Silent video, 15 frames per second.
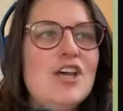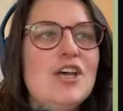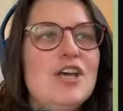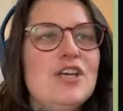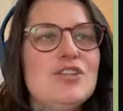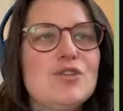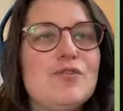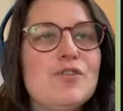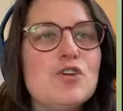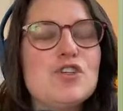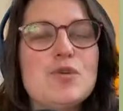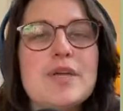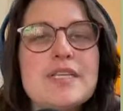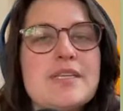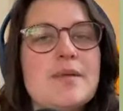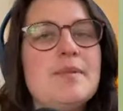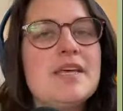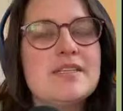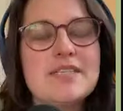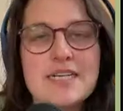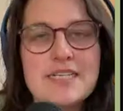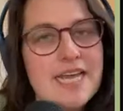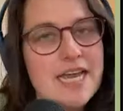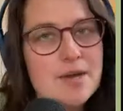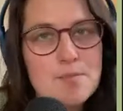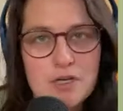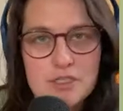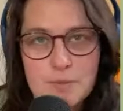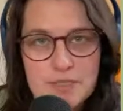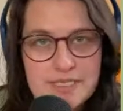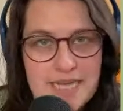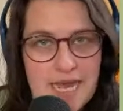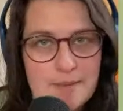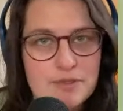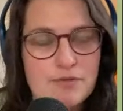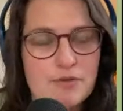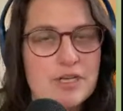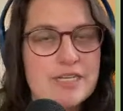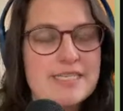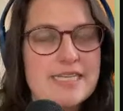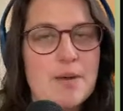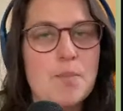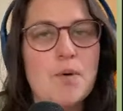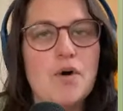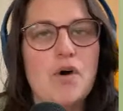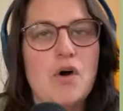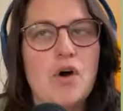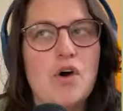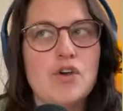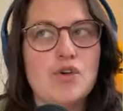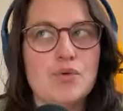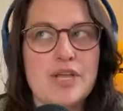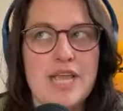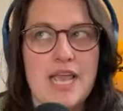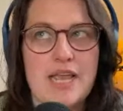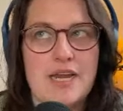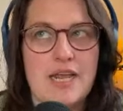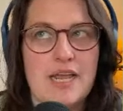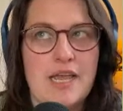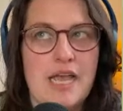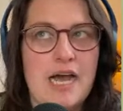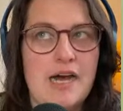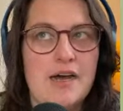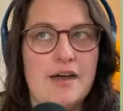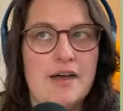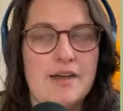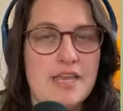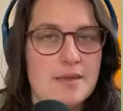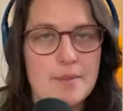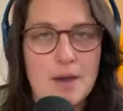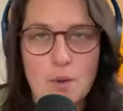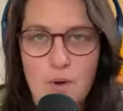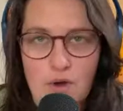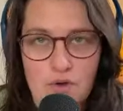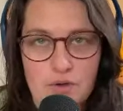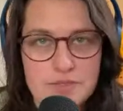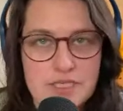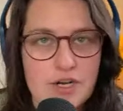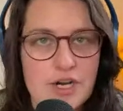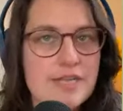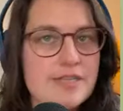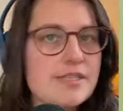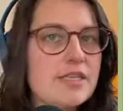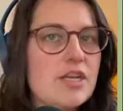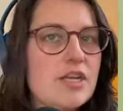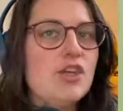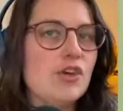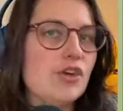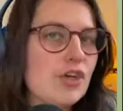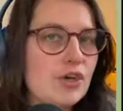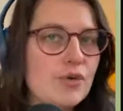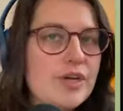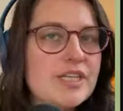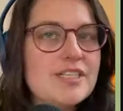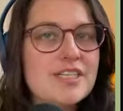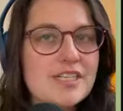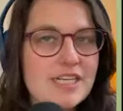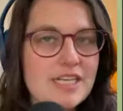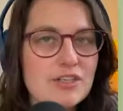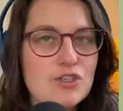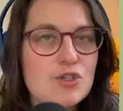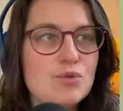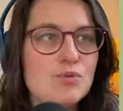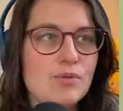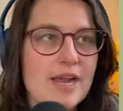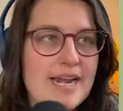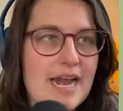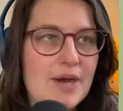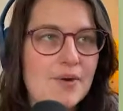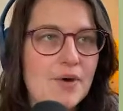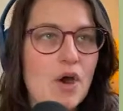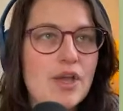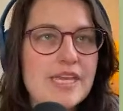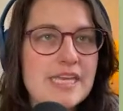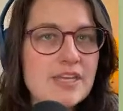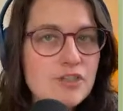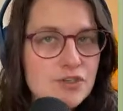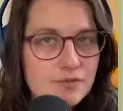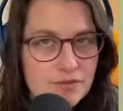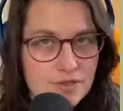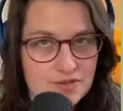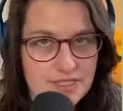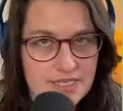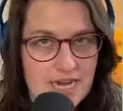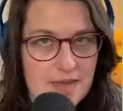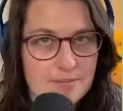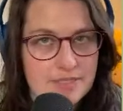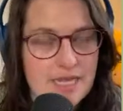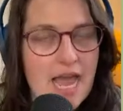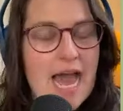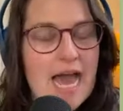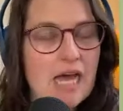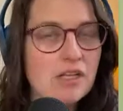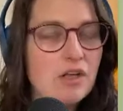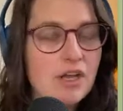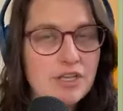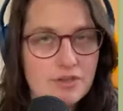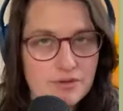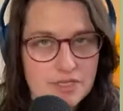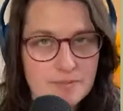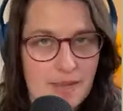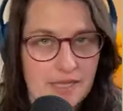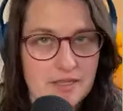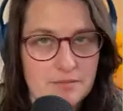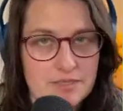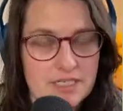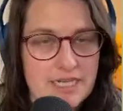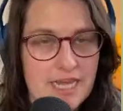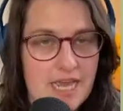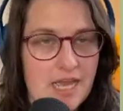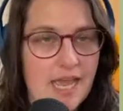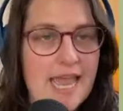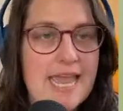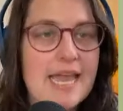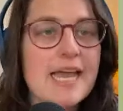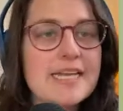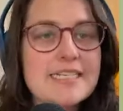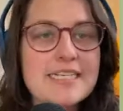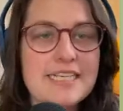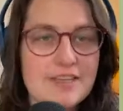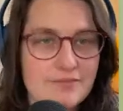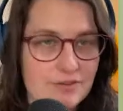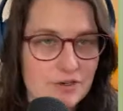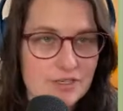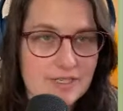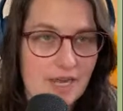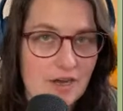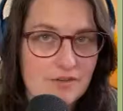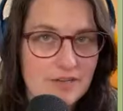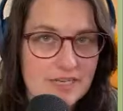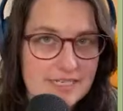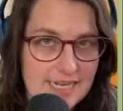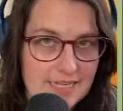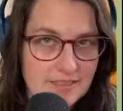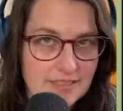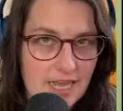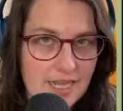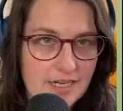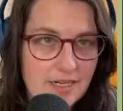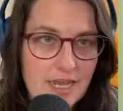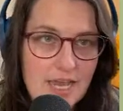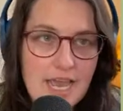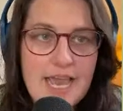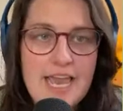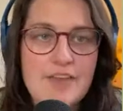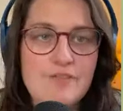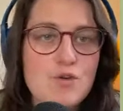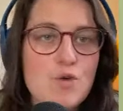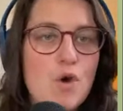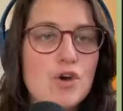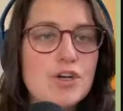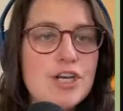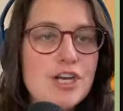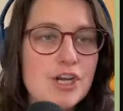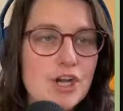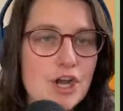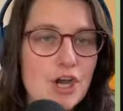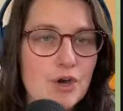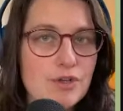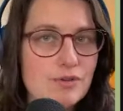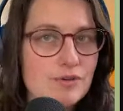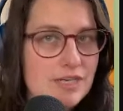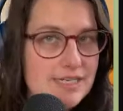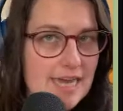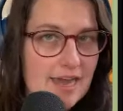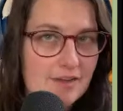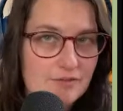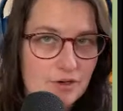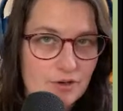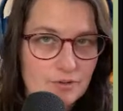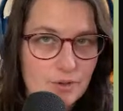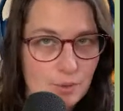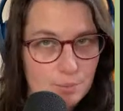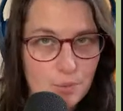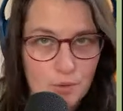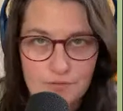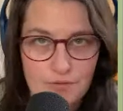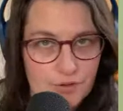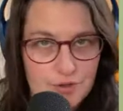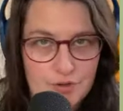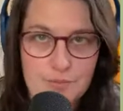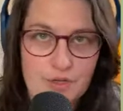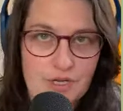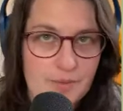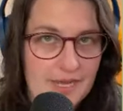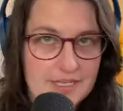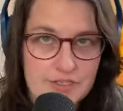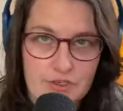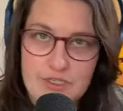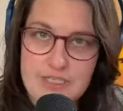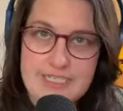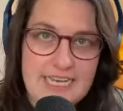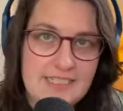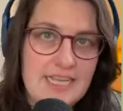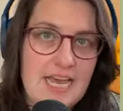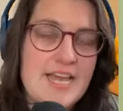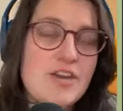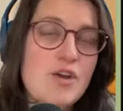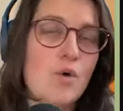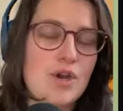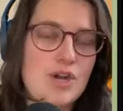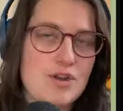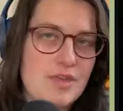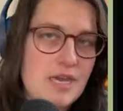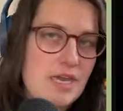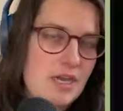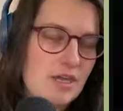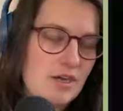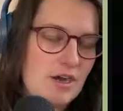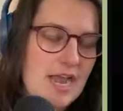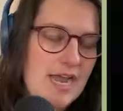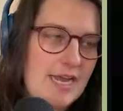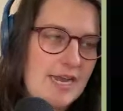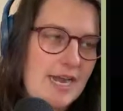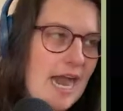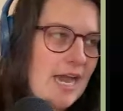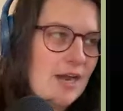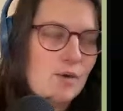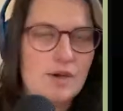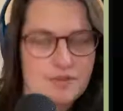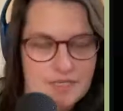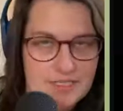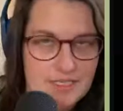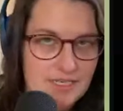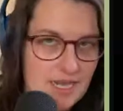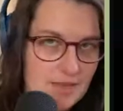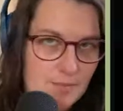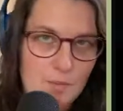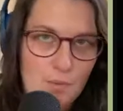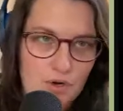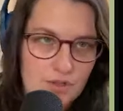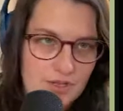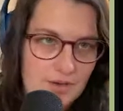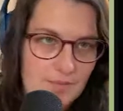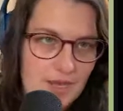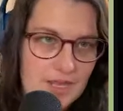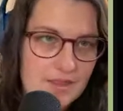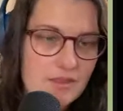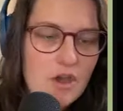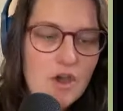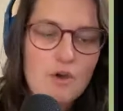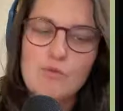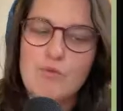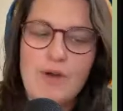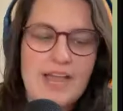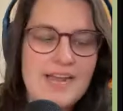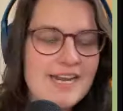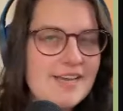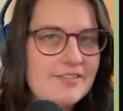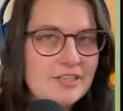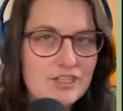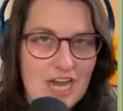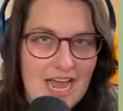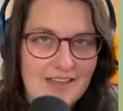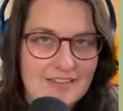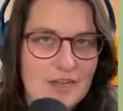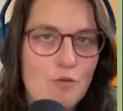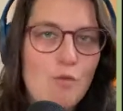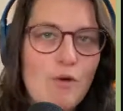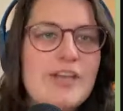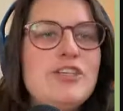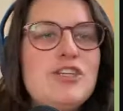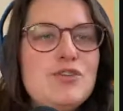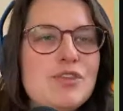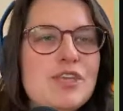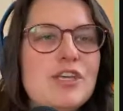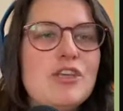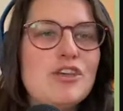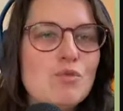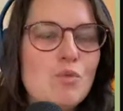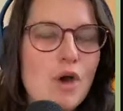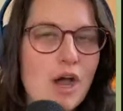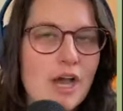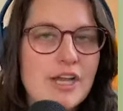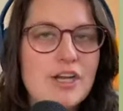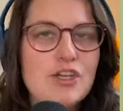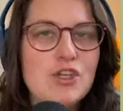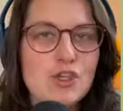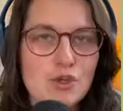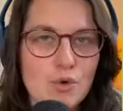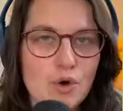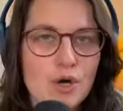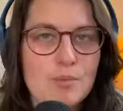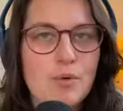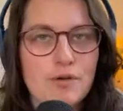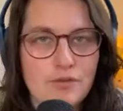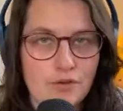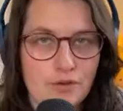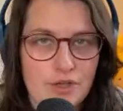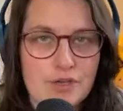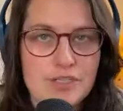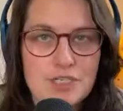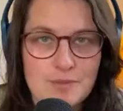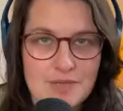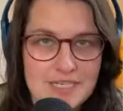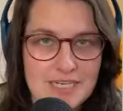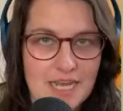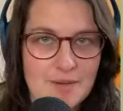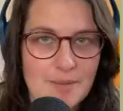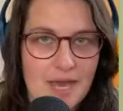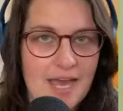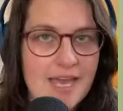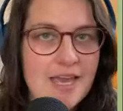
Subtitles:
So if you're doing something that's going to take multiple steps, for example, creating an email welcome series, you're going to need to write out each of those steps, how long you expect them to take, and give yourself a deadline. If you already know you need to have your portfolio completed by a certain deadline, or you're thinking in your head, I don't want this to take me more than a month, write it in the chat. Like, when do you think you want your portfolio to be done by?